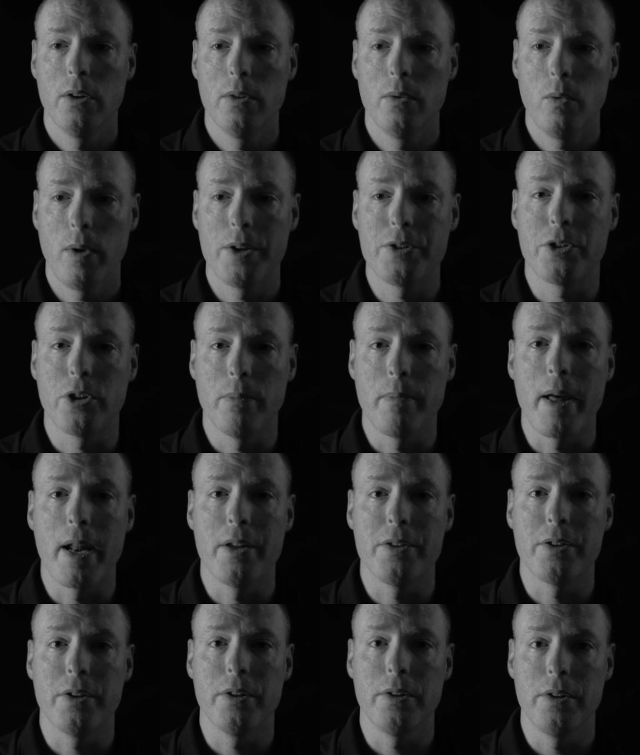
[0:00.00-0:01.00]
Western
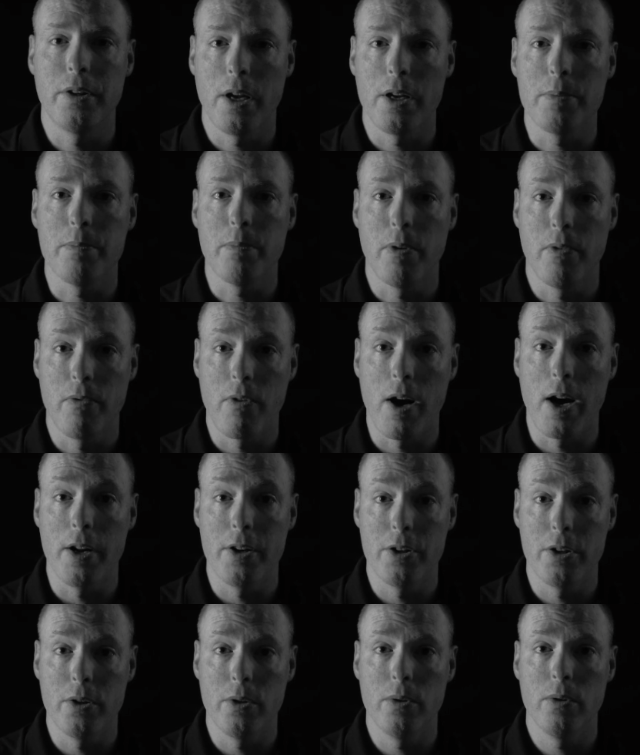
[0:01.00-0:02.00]
medicine does provide
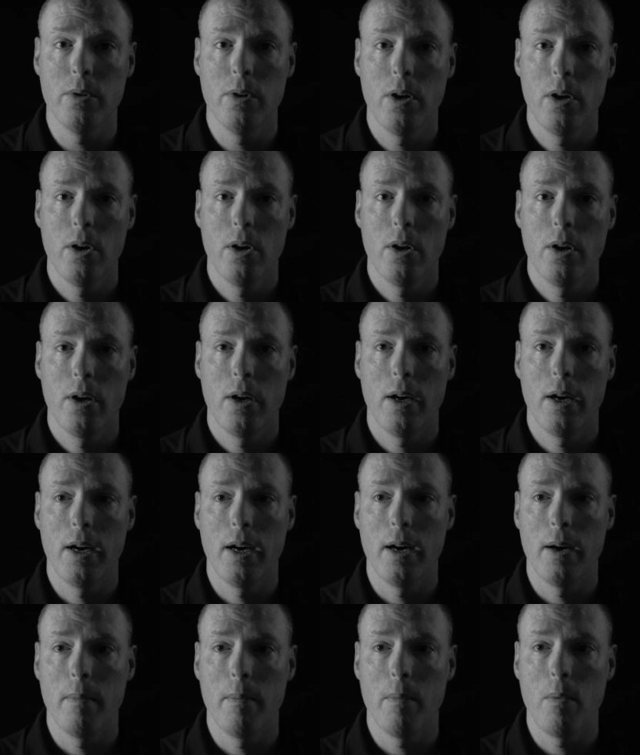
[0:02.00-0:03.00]
you
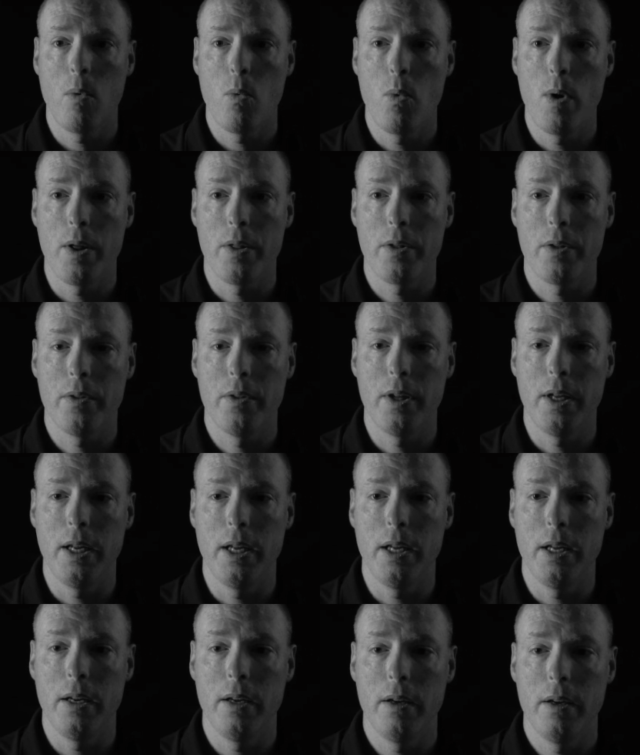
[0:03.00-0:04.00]
with
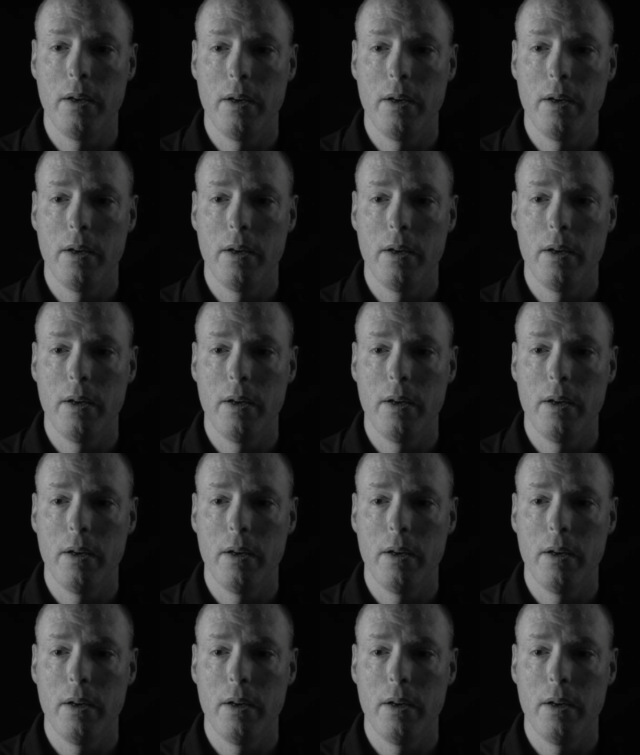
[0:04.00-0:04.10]
the